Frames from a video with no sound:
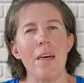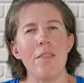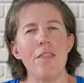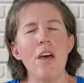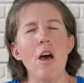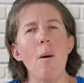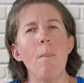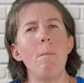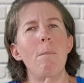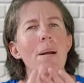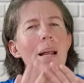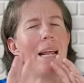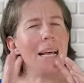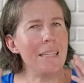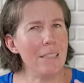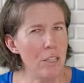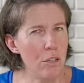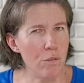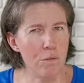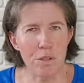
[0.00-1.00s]
There are
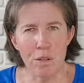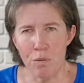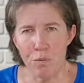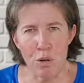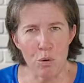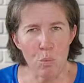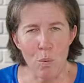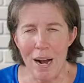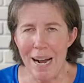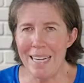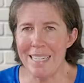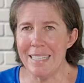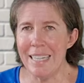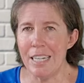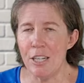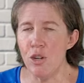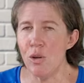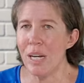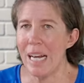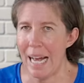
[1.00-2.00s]
plenty of different ways
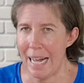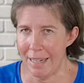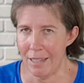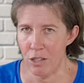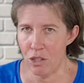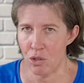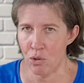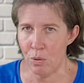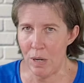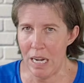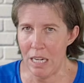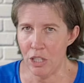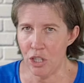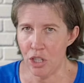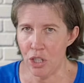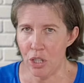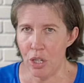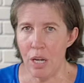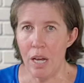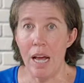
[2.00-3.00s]
that you can
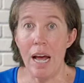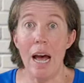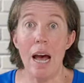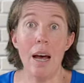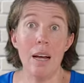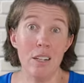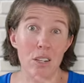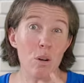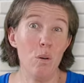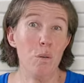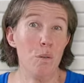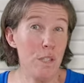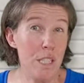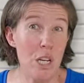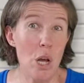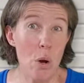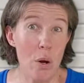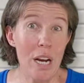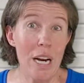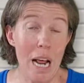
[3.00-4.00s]
stretch, and your
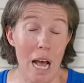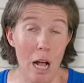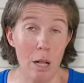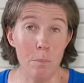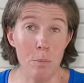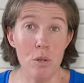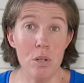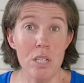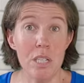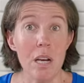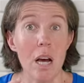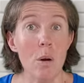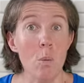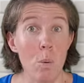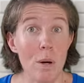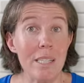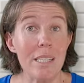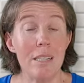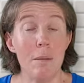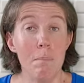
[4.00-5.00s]
physio can help you decide
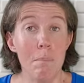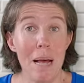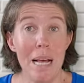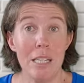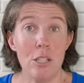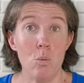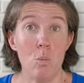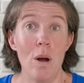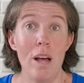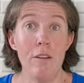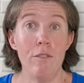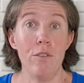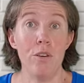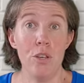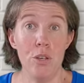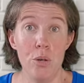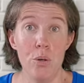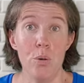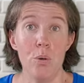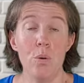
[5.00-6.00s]
what's the best way for
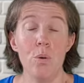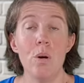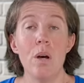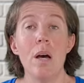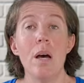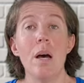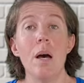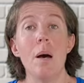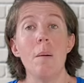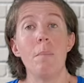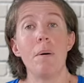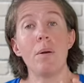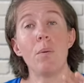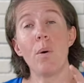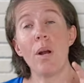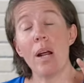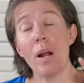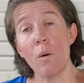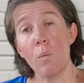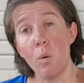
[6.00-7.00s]
you. But
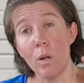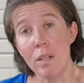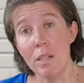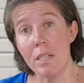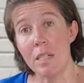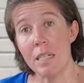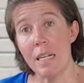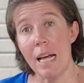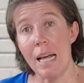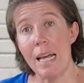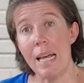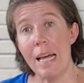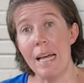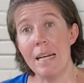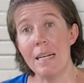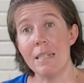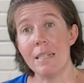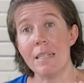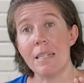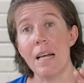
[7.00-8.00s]
what I will say
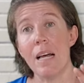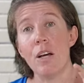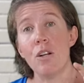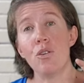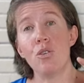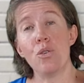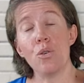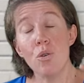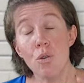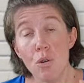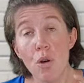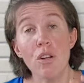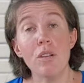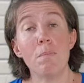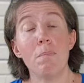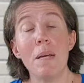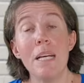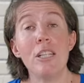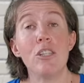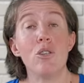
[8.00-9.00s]
is, do
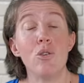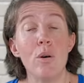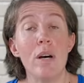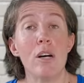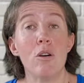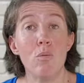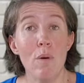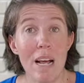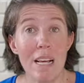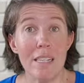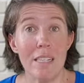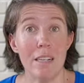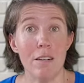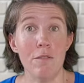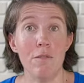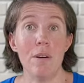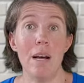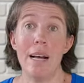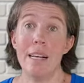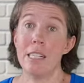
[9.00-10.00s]
not be too
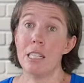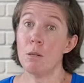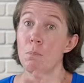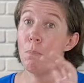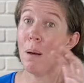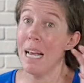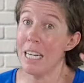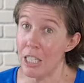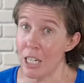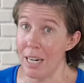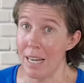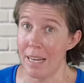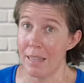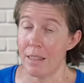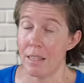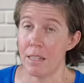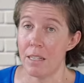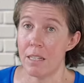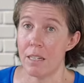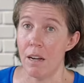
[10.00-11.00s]
aggressive, especially at
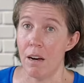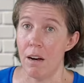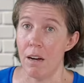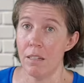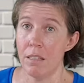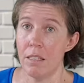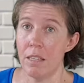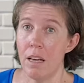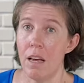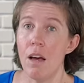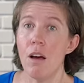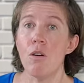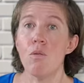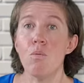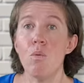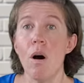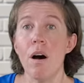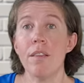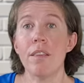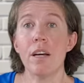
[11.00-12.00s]
the start.
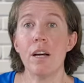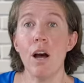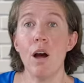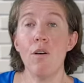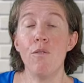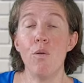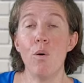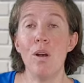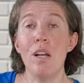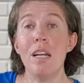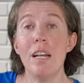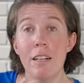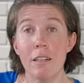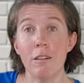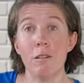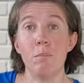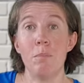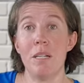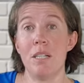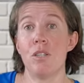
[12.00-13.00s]
Rather go for
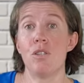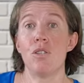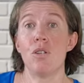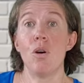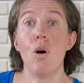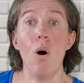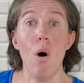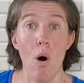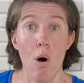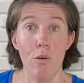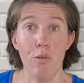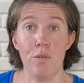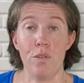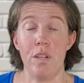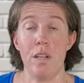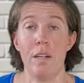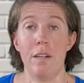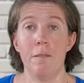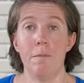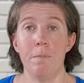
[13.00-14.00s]
little bits
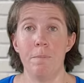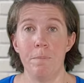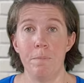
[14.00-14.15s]
often.